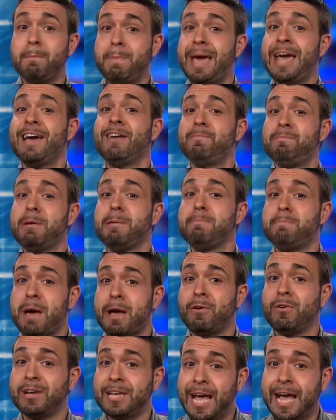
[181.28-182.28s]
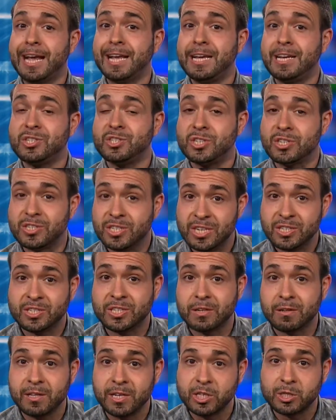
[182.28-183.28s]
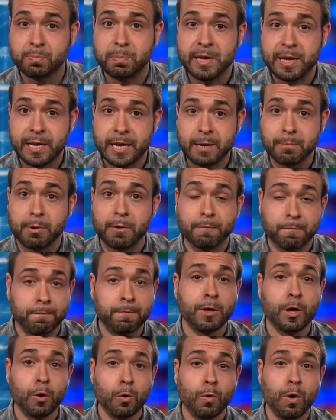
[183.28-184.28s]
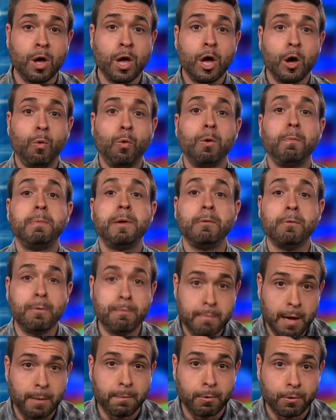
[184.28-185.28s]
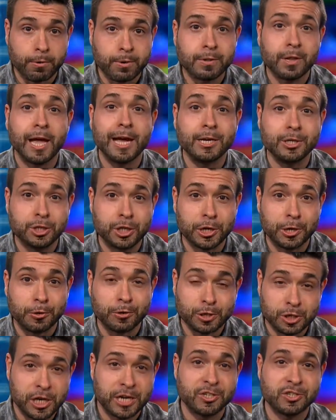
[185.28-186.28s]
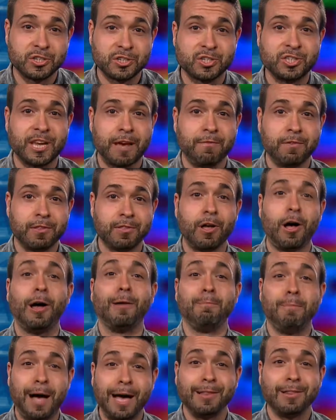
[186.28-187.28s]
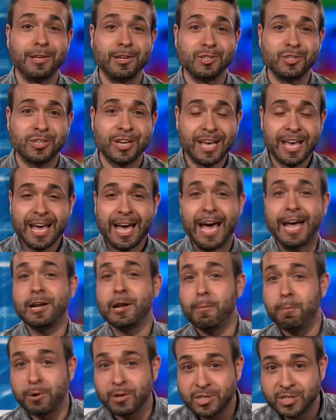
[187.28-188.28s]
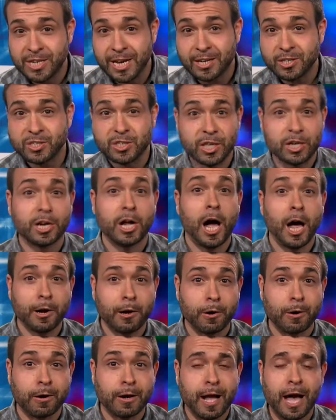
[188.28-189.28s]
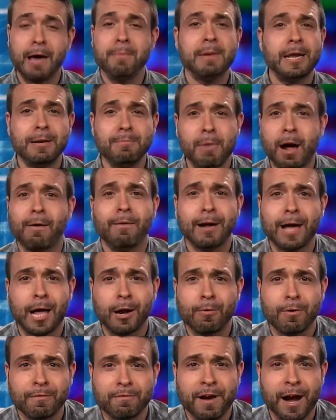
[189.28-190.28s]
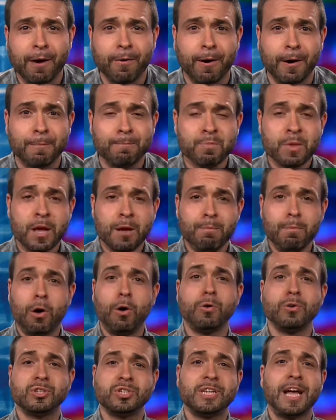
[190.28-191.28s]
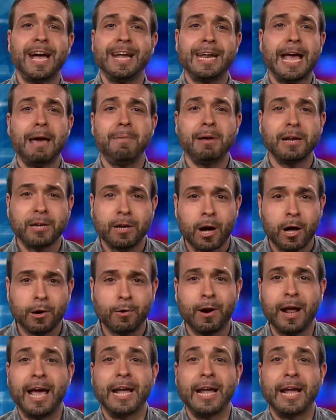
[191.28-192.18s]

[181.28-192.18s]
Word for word: may have been better Yankees statistically speaking, but few will be remembered like Jeter. Jeter's seventh on my list. At number six, the cutter. I mean, Mariano Rivera. Mo's dynamic cutter